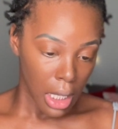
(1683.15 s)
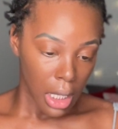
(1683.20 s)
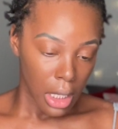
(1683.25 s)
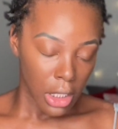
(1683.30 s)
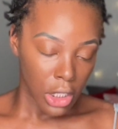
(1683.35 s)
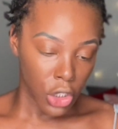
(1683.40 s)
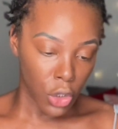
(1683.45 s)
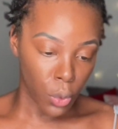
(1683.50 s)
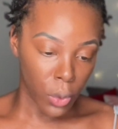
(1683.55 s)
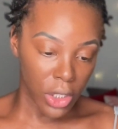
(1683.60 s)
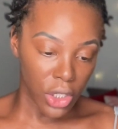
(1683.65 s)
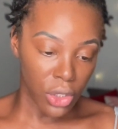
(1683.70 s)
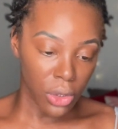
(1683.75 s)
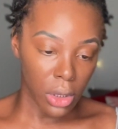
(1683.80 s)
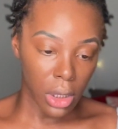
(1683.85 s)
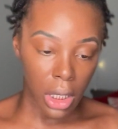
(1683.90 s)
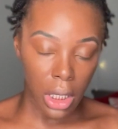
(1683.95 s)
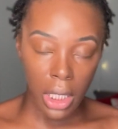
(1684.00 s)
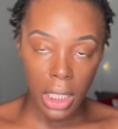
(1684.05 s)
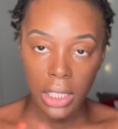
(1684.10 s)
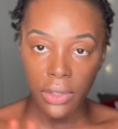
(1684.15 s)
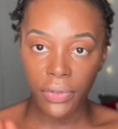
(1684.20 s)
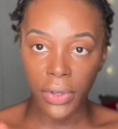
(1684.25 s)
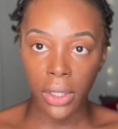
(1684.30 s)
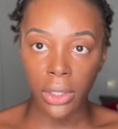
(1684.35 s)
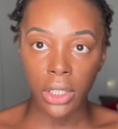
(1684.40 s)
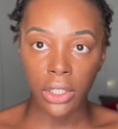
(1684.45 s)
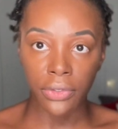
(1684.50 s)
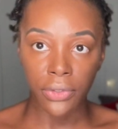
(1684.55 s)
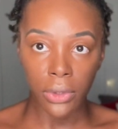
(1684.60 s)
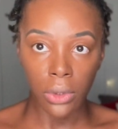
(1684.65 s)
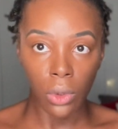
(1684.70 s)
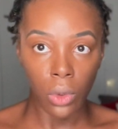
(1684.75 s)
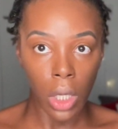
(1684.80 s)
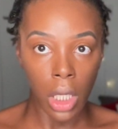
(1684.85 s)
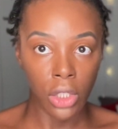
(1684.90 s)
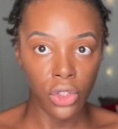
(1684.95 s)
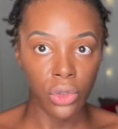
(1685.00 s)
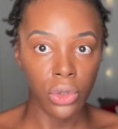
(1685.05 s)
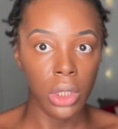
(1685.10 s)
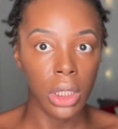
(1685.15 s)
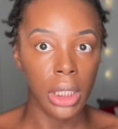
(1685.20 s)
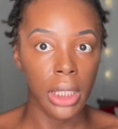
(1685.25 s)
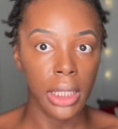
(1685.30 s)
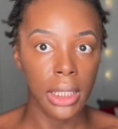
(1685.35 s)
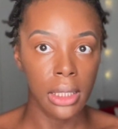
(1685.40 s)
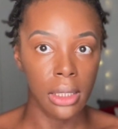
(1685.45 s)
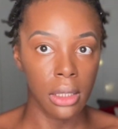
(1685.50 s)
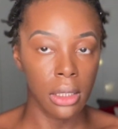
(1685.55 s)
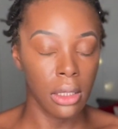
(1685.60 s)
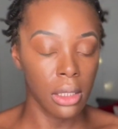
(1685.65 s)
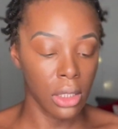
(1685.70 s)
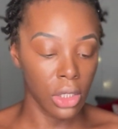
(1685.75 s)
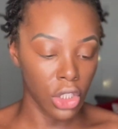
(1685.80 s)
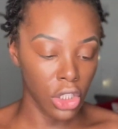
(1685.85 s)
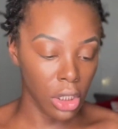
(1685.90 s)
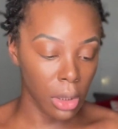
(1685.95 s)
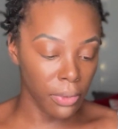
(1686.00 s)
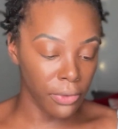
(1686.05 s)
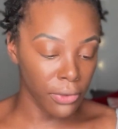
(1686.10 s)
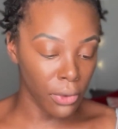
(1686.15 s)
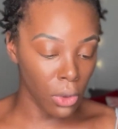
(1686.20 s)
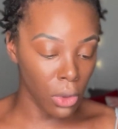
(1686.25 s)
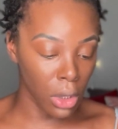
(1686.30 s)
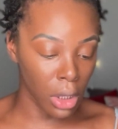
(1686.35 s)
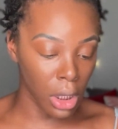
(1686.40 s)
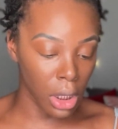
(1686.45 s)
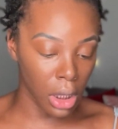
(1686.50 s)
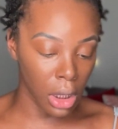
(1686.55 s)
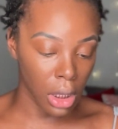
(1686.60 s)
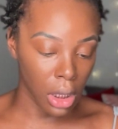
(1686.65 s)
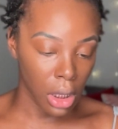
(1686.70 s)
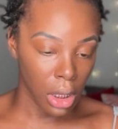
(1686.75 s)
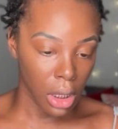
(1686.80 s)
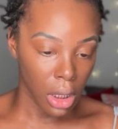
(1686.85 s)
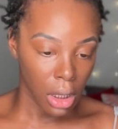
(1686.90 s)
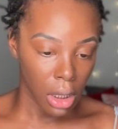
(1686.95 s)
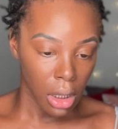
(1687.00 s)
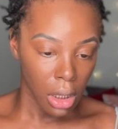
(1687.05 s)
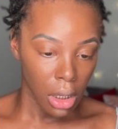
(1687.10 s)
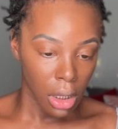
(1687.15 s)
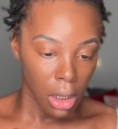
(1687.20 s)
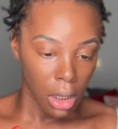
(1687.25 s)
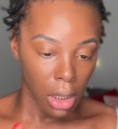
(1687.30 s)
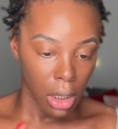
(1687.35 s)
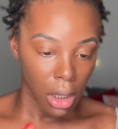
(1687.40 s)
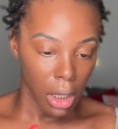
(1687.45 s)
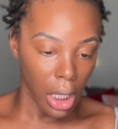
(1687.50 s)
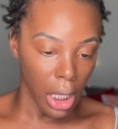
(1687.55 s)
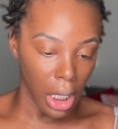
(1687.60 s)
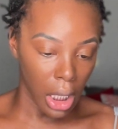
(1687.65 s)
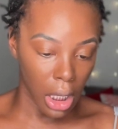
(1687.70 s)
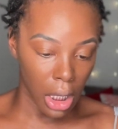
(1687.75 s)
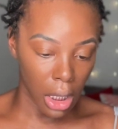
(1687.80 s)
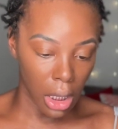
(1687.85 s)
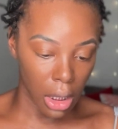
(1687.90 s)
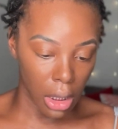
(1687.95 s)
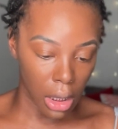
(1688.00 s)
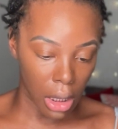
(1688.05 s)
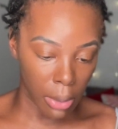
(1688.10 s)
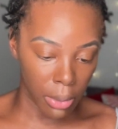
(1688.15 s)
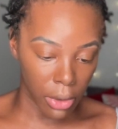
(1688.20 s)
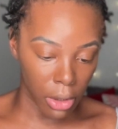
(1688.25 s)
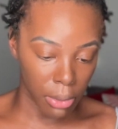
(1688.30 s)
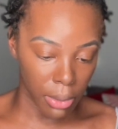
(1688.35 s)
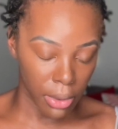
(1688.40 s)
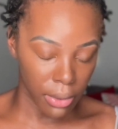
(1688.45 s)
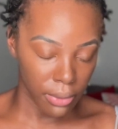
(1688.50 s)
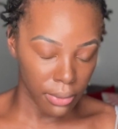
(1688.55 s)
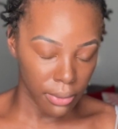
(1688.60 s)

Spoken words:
Switzerland is a very difficult country to get citizenship for. And I'm going to...